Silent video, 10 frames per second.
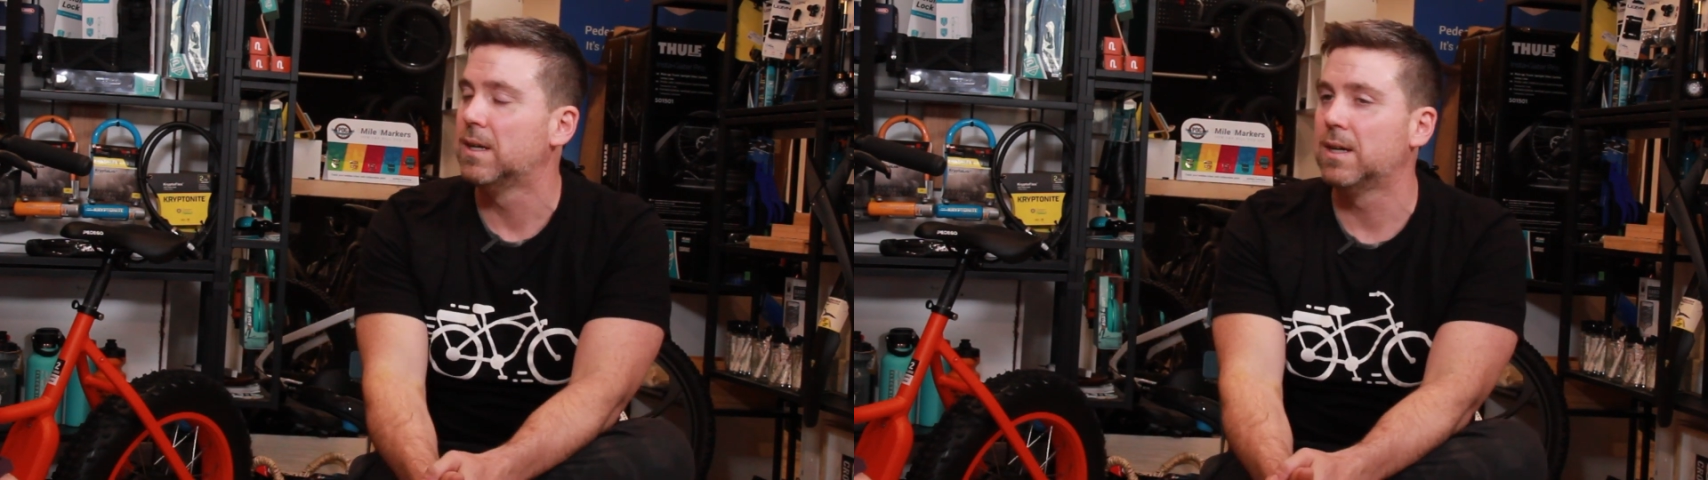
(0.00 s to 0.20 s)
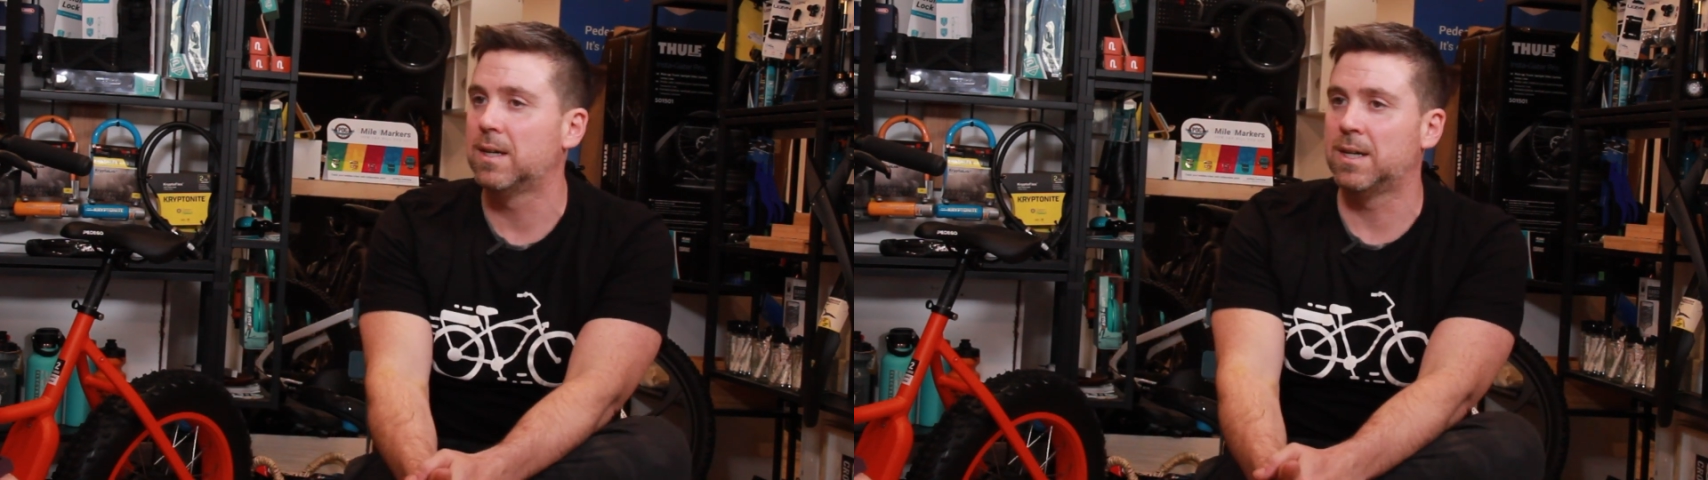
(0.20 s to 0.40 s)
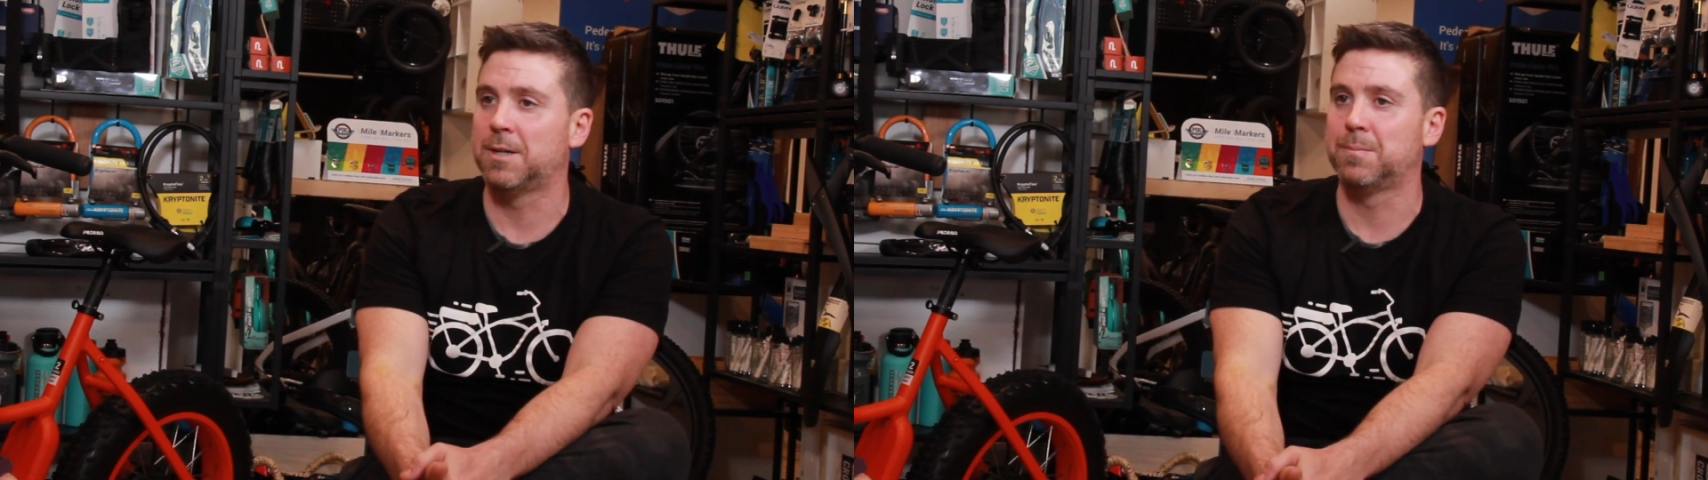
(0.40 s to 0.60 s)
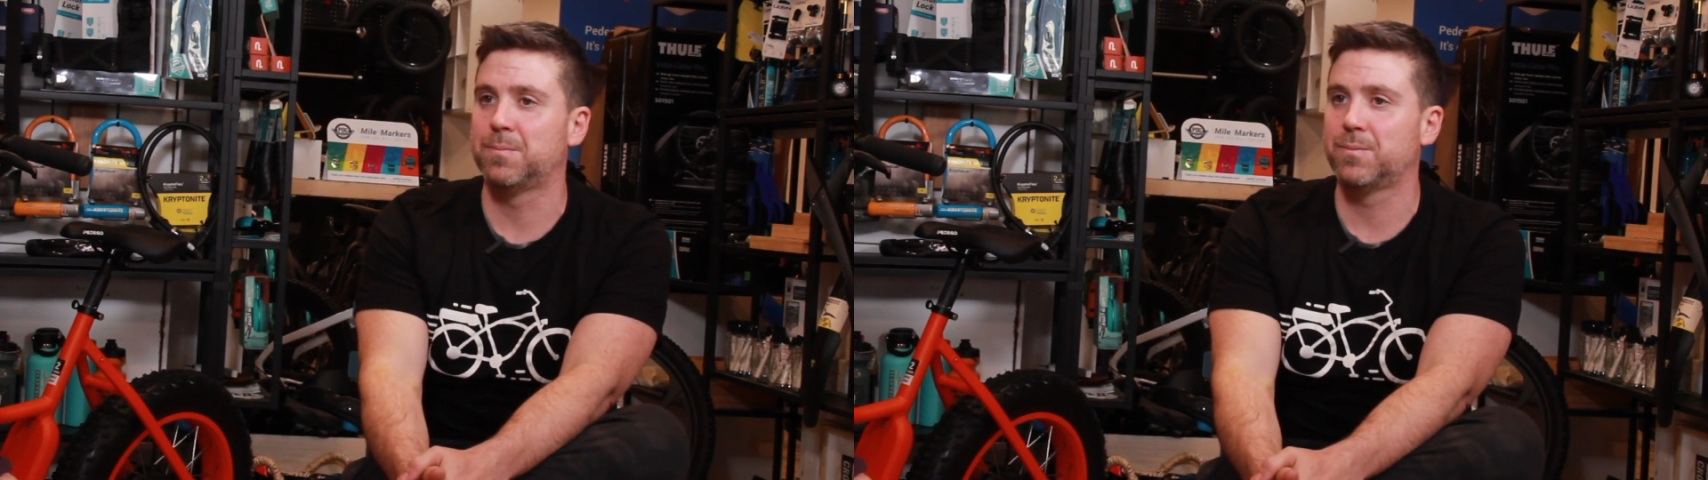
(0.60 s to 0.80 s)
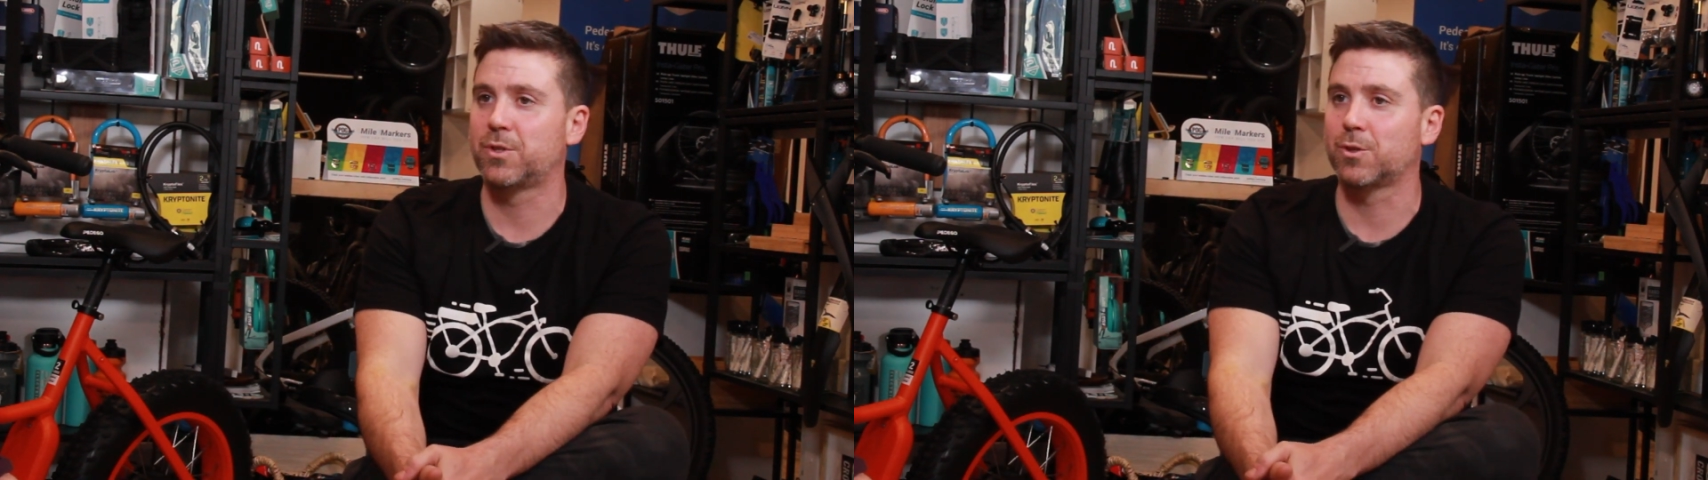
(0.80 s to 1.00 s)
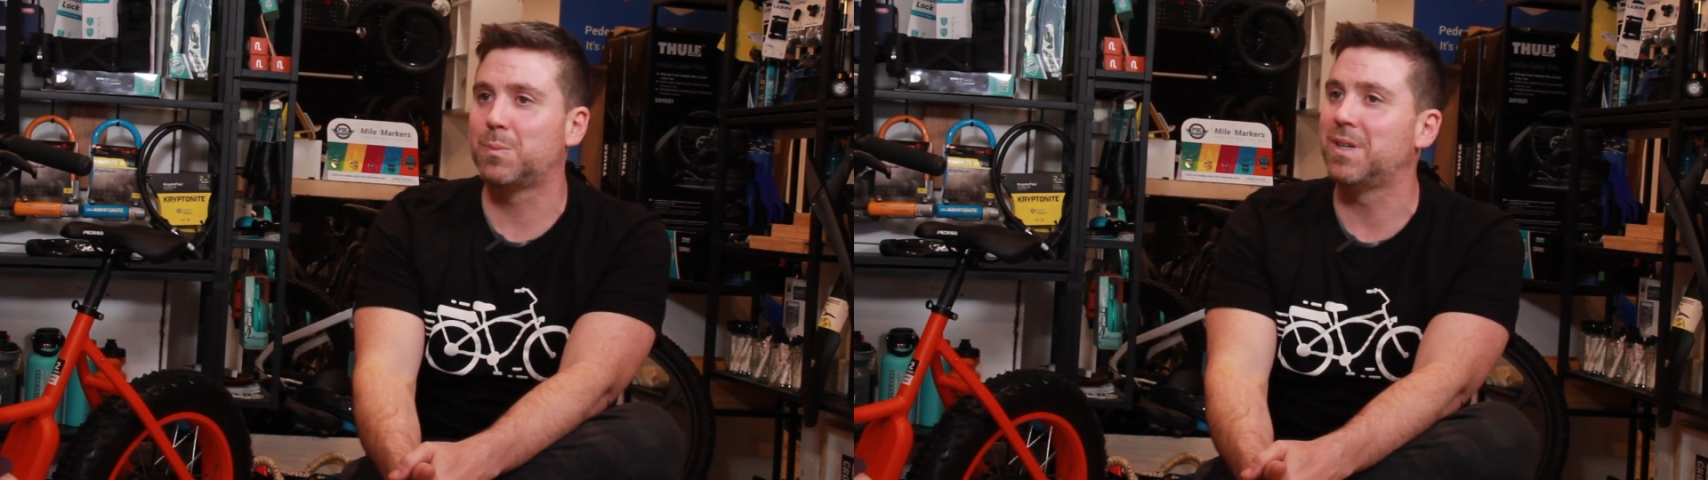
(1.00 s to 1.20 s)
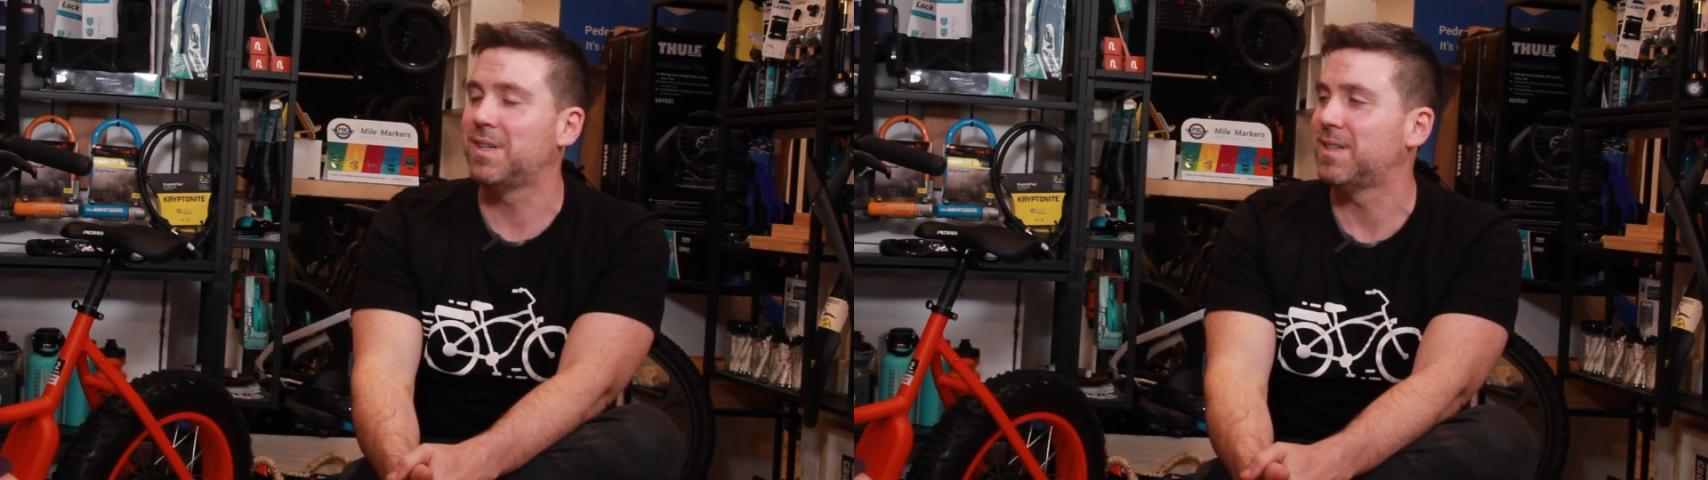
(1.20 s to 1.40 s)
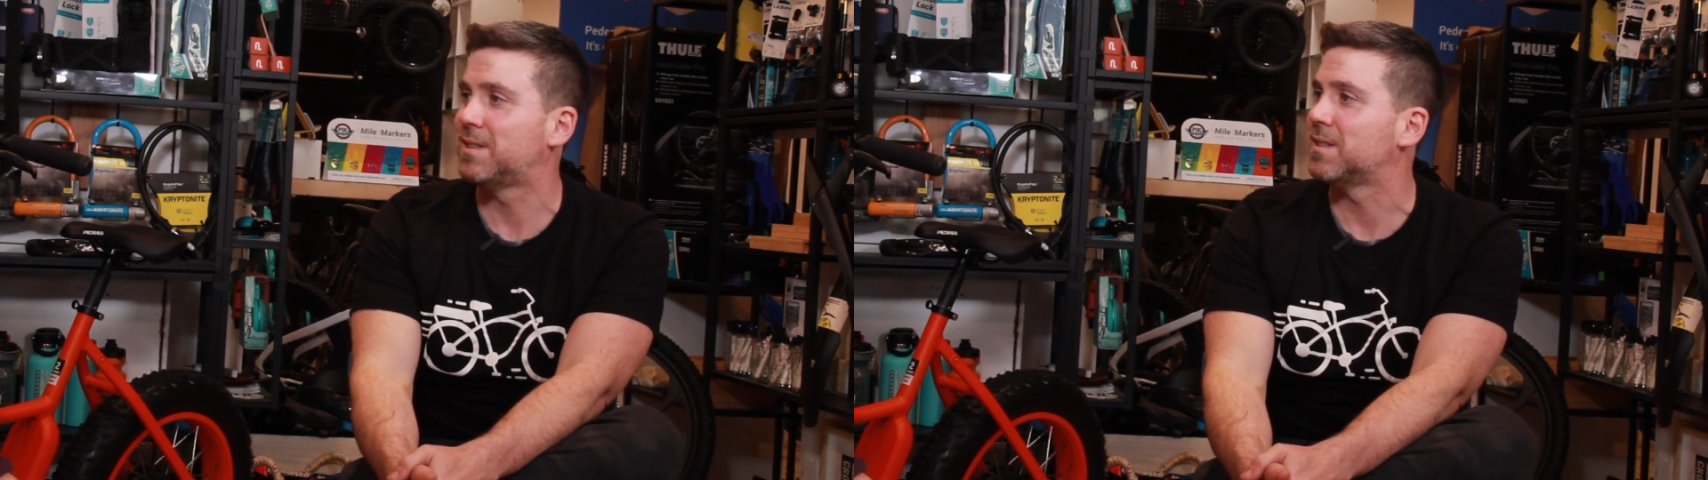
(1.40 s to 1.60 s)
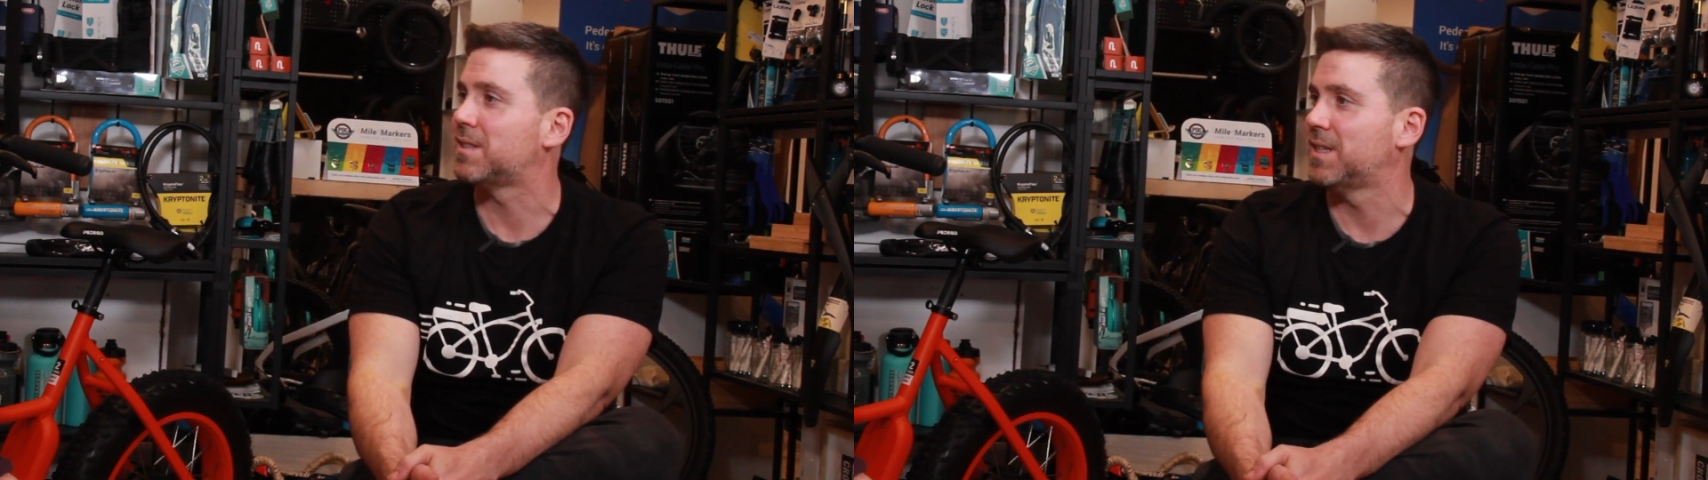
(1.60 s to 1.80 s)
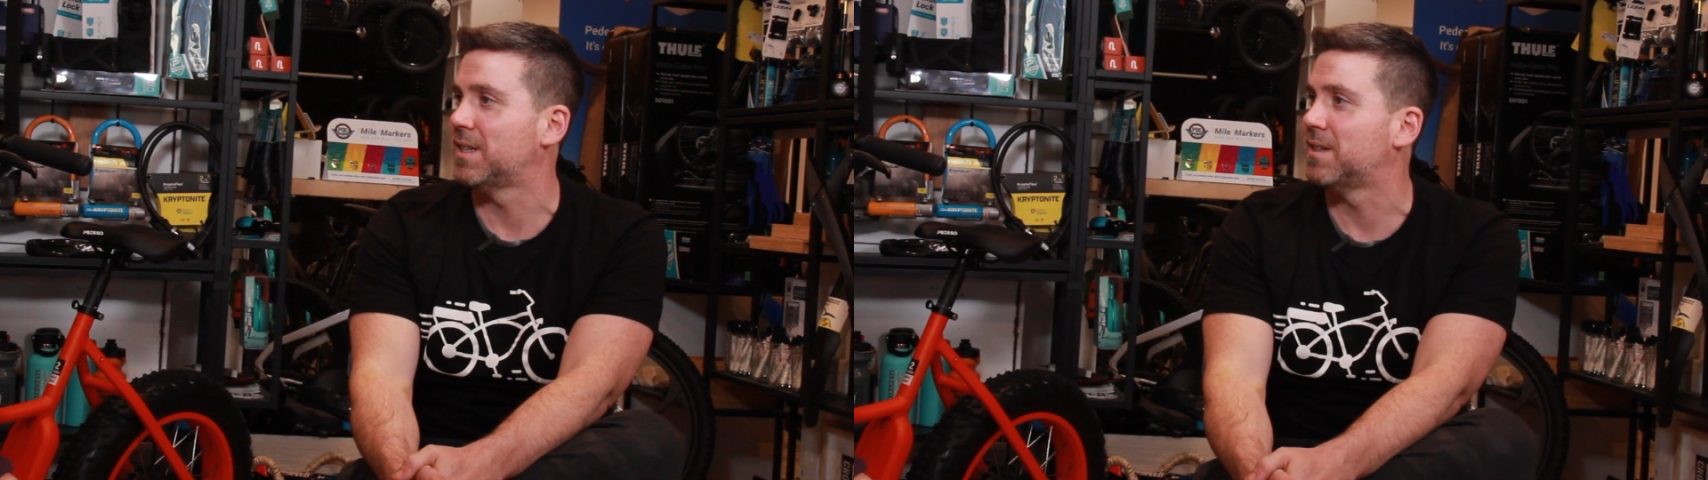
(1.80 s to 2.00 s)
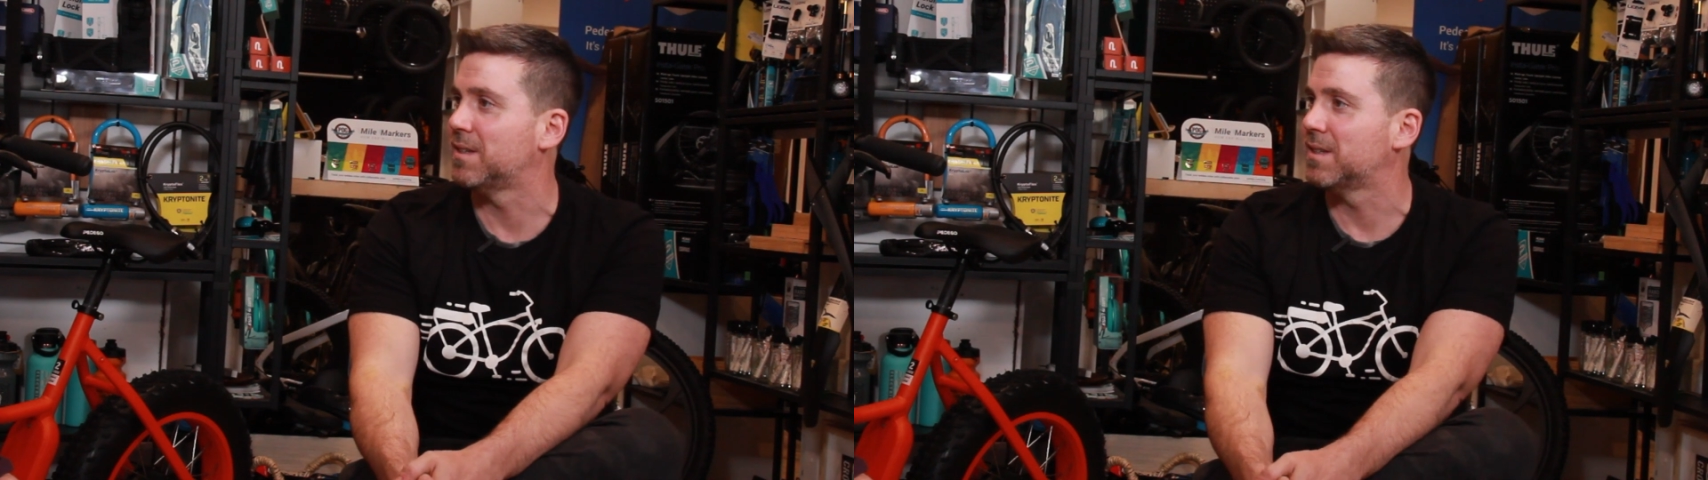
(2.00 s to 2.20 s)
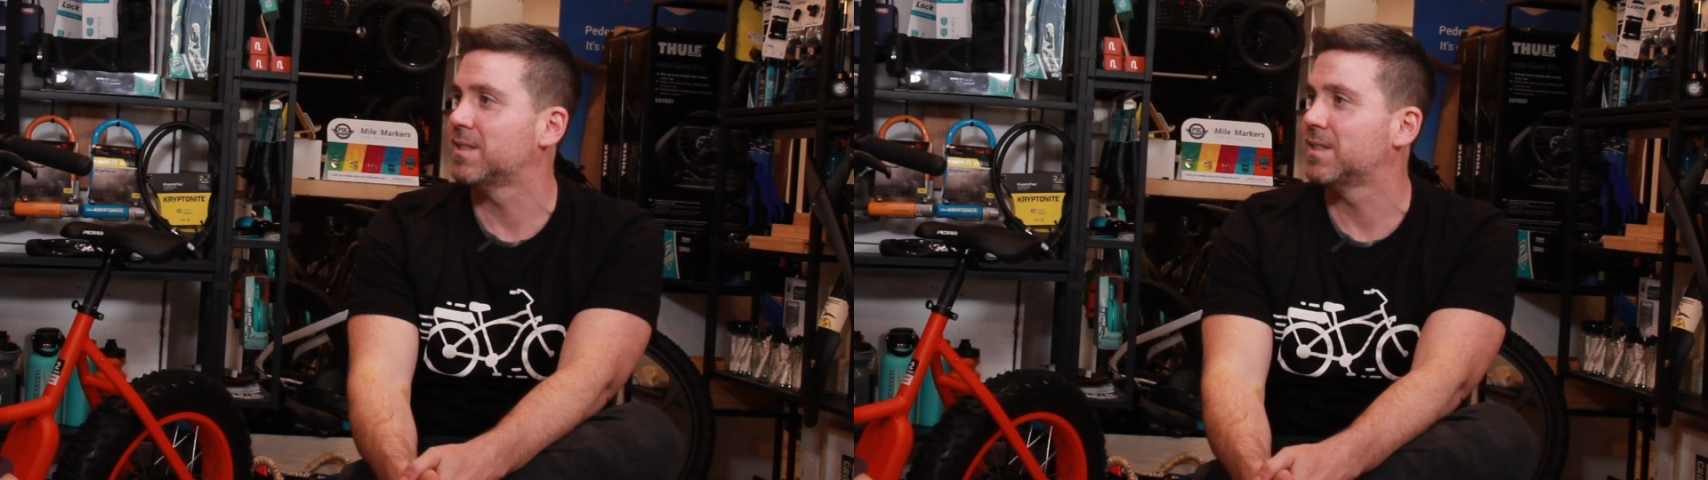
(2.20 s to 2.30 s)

So it's been neat to see